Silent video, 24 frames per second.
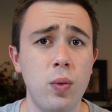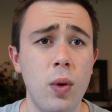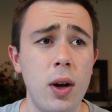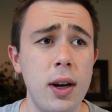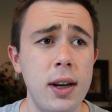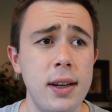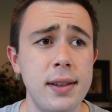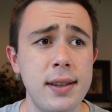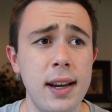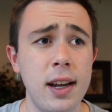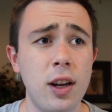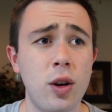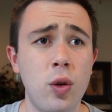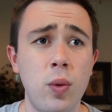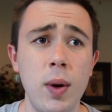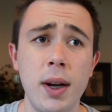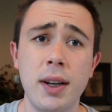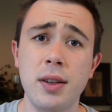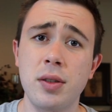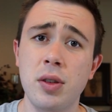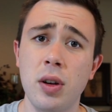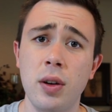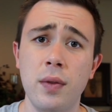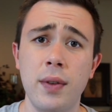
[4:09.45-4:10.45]
One is a
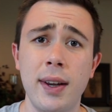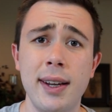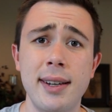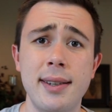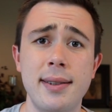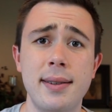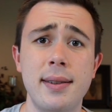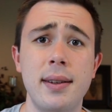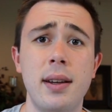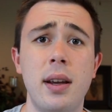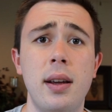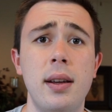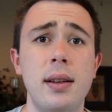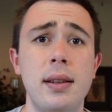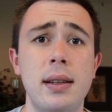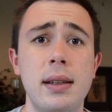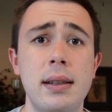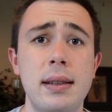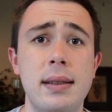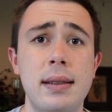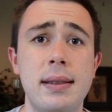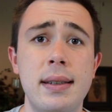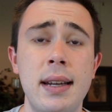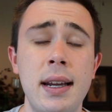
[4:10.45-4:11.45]
quick service
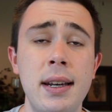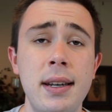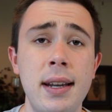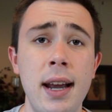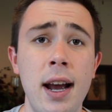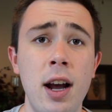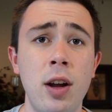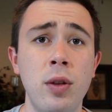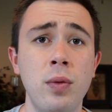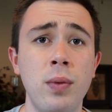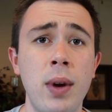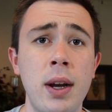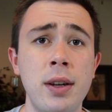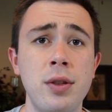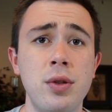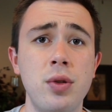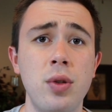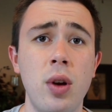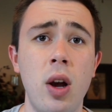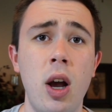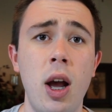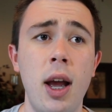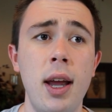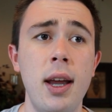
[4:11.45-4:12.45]
sit-down
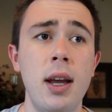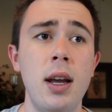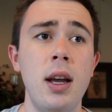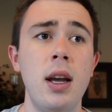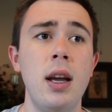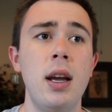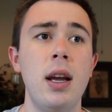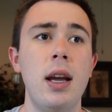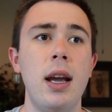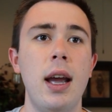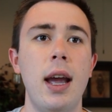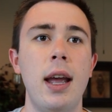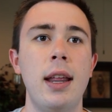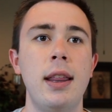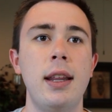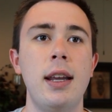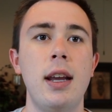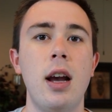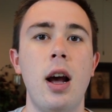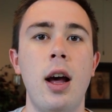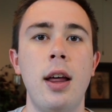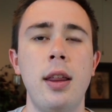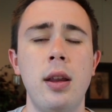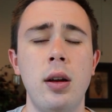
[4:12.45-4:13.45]
restaurant, and the
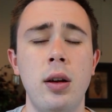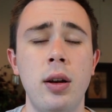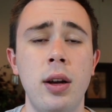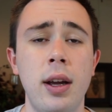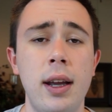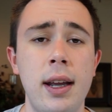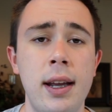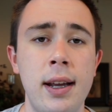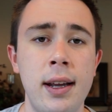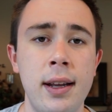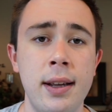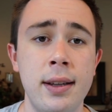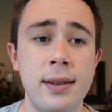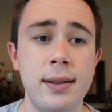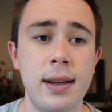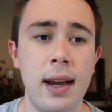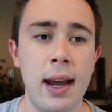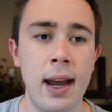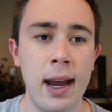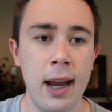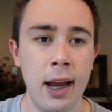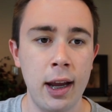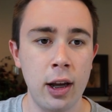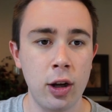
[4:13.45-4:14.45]
other is
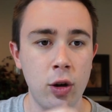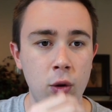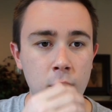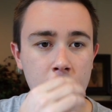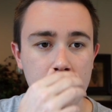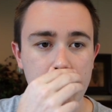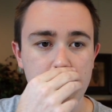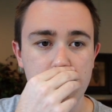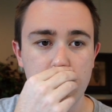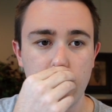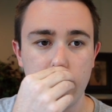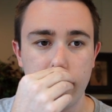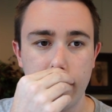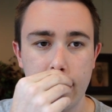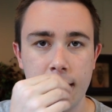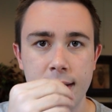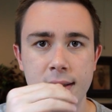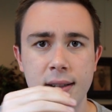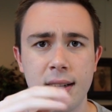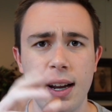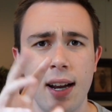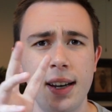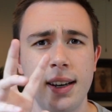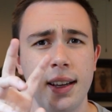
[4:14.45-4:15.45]
a quick service
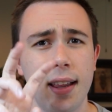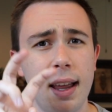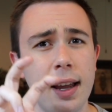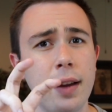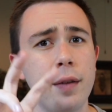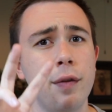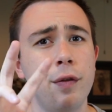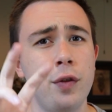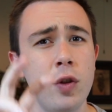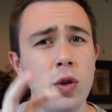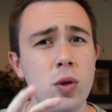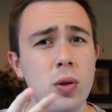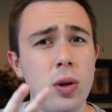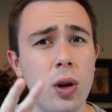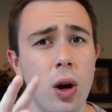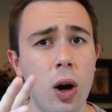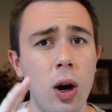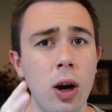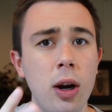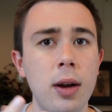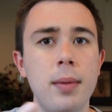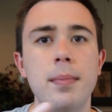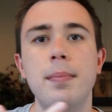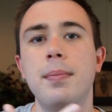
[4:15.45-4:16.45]
kind of like food
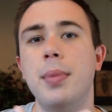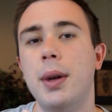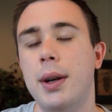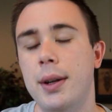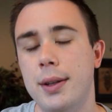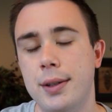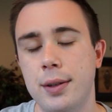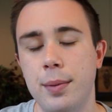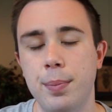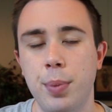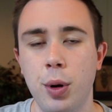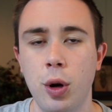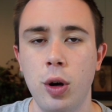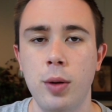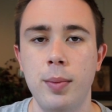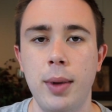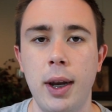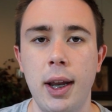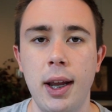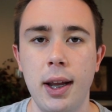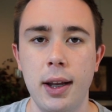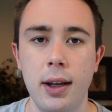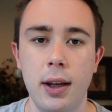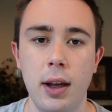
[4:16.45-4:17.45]
cart, but it's a
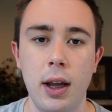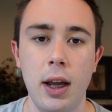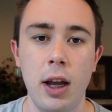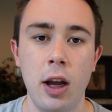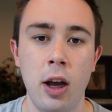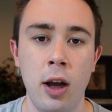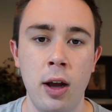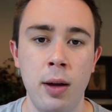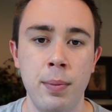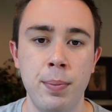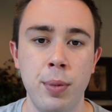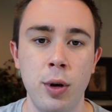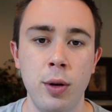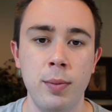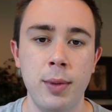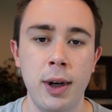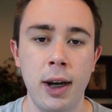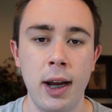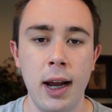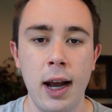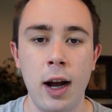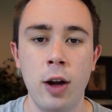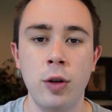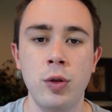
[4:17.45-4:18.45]
permanent
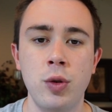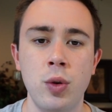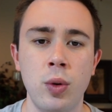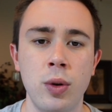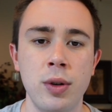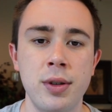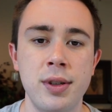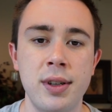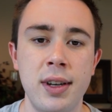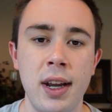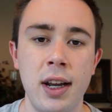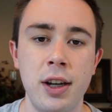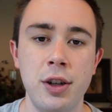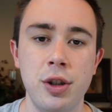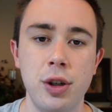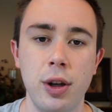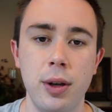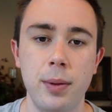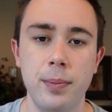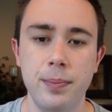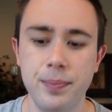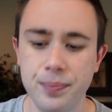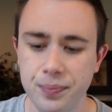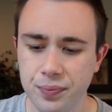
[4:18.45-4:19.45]
outdoor station.